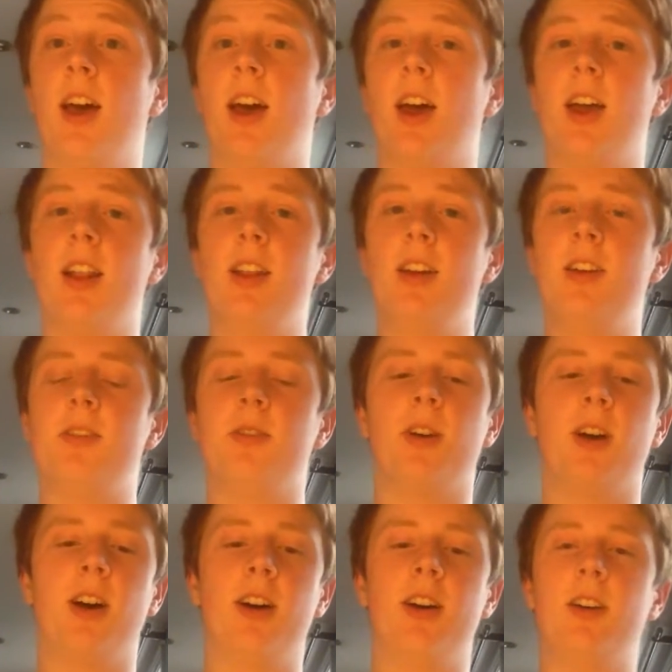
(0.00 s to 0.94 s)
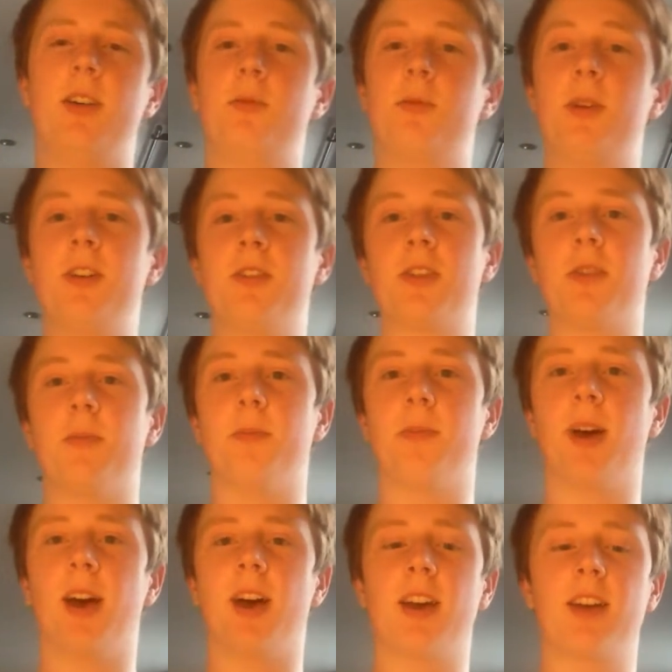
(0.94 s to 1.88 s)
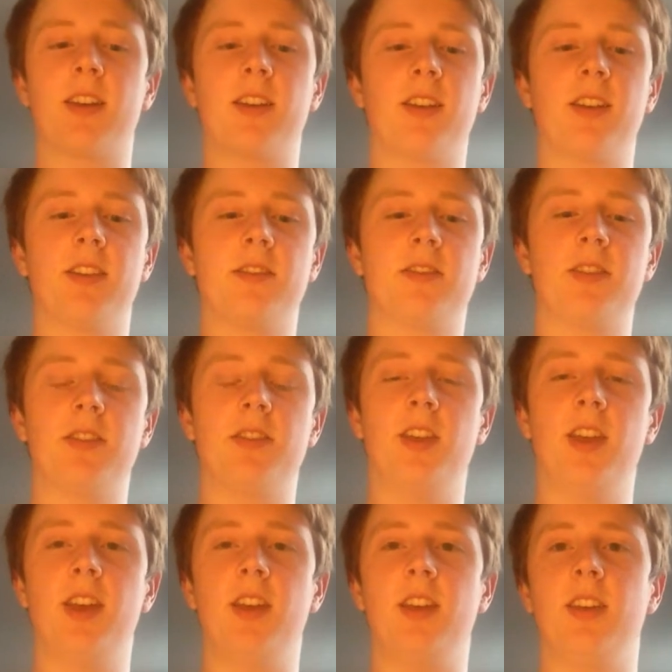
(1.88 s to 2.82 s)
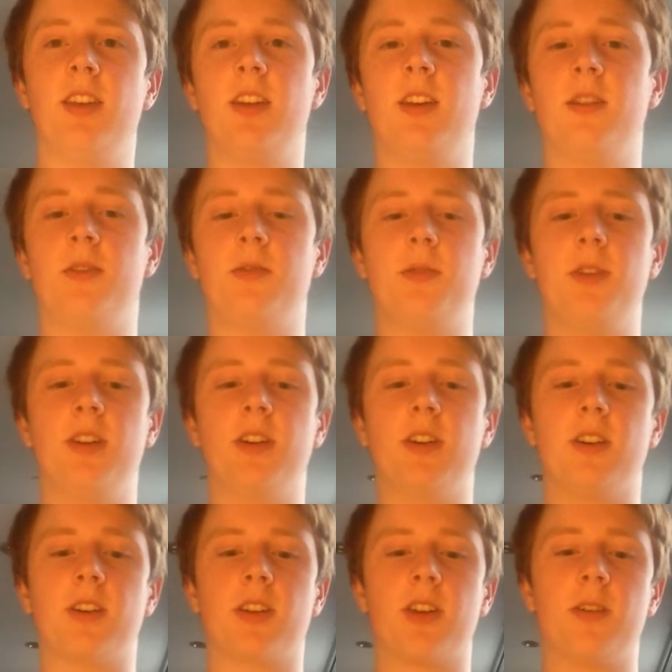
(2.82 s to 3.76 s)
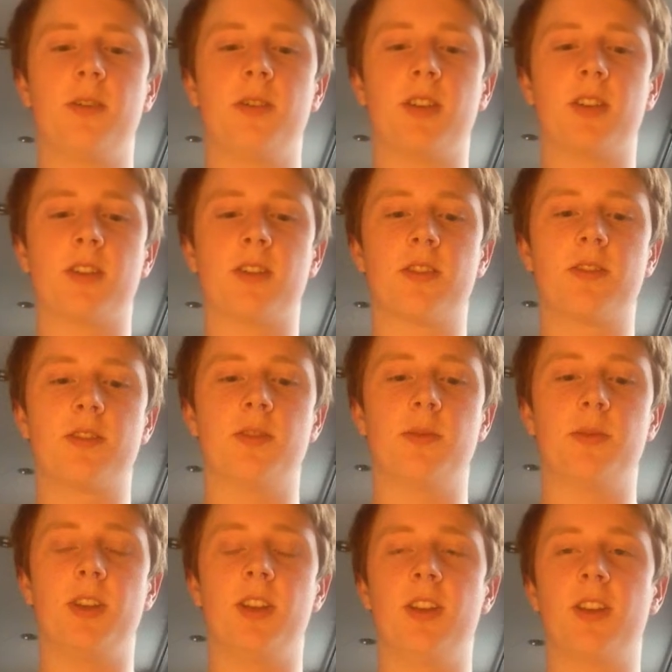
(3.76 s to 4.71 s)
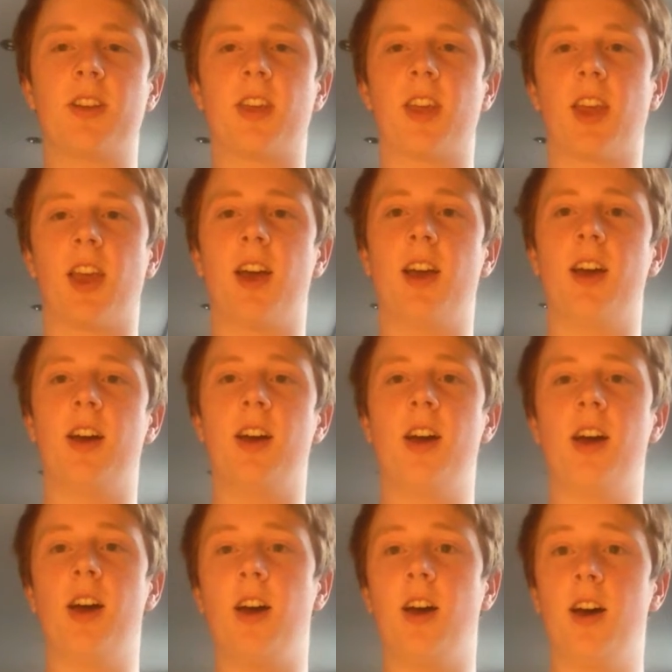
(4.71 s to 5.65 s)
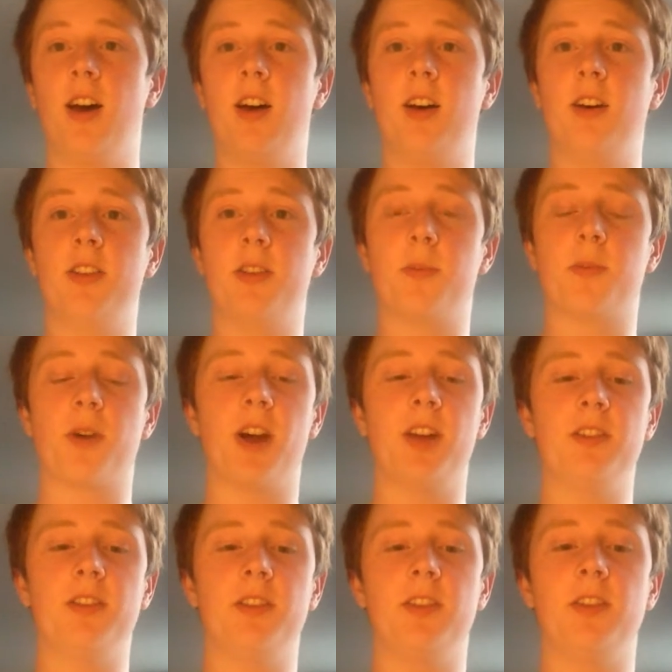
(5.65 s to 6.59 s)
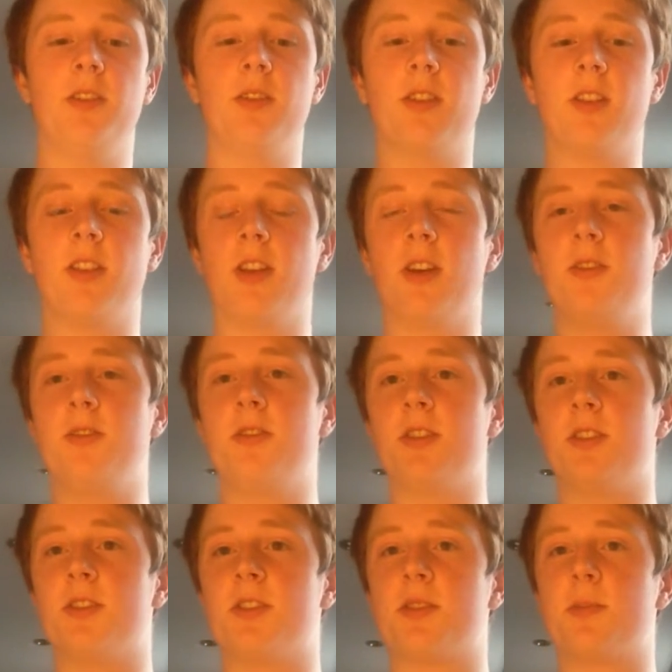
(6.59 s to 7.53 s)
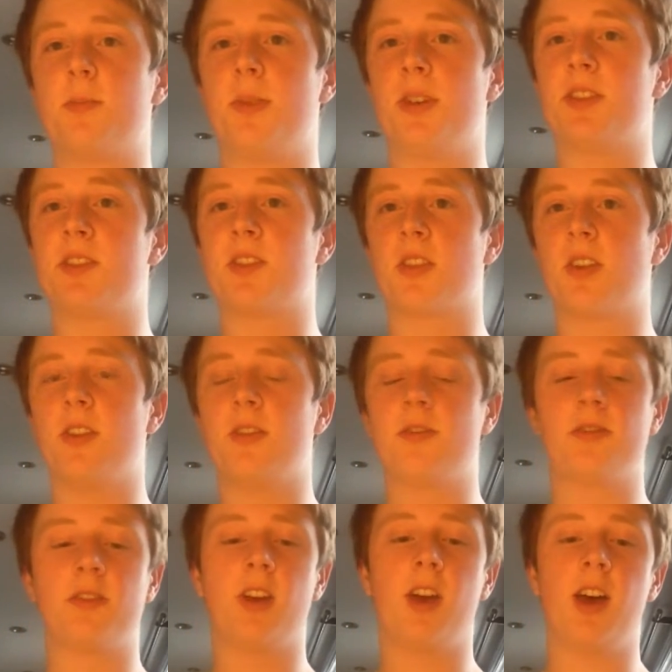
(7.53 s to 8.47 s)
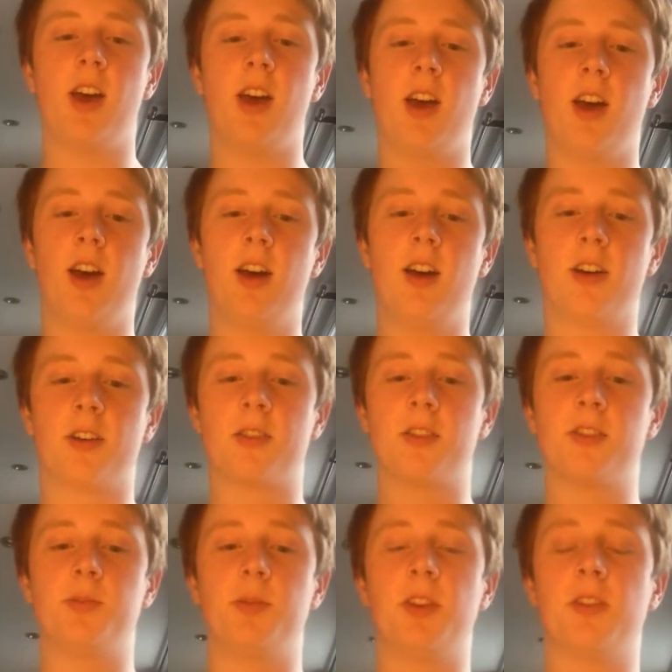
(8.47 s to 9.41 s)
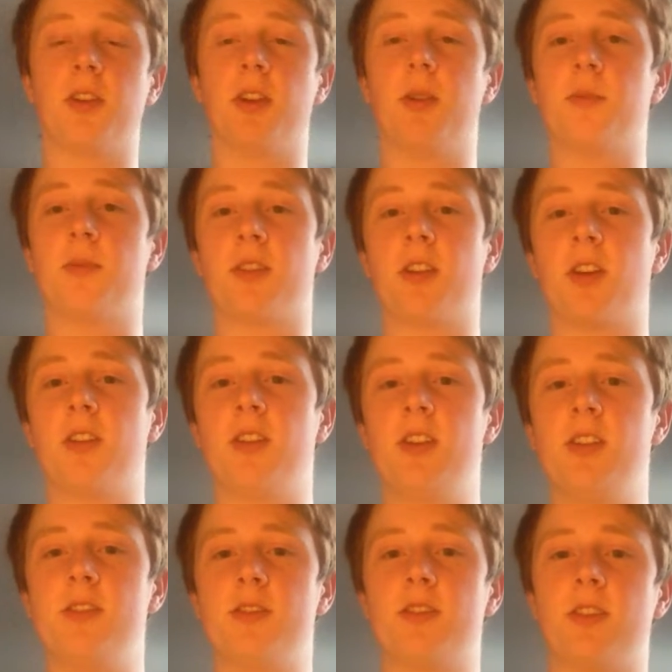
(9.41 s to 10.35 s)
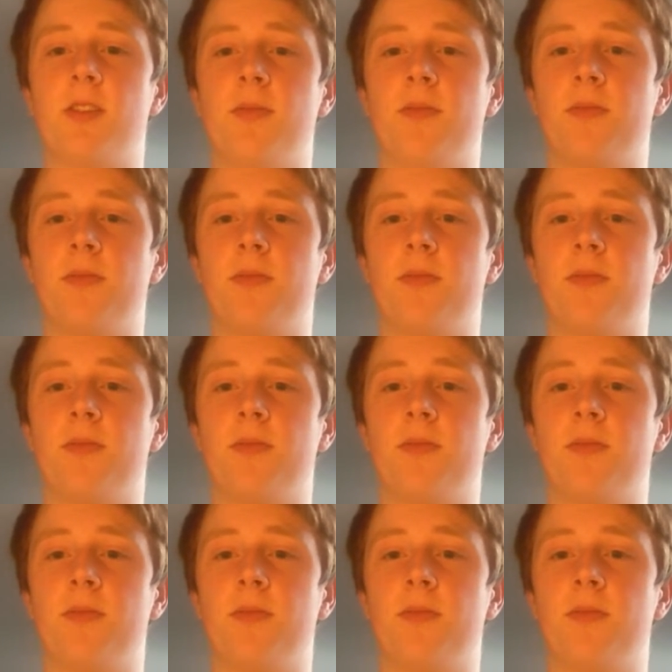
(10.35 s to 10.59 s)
Hello, welcome back. Today we are going to be looking at the brand new Lotus Biscoff Krispy Kreme donut.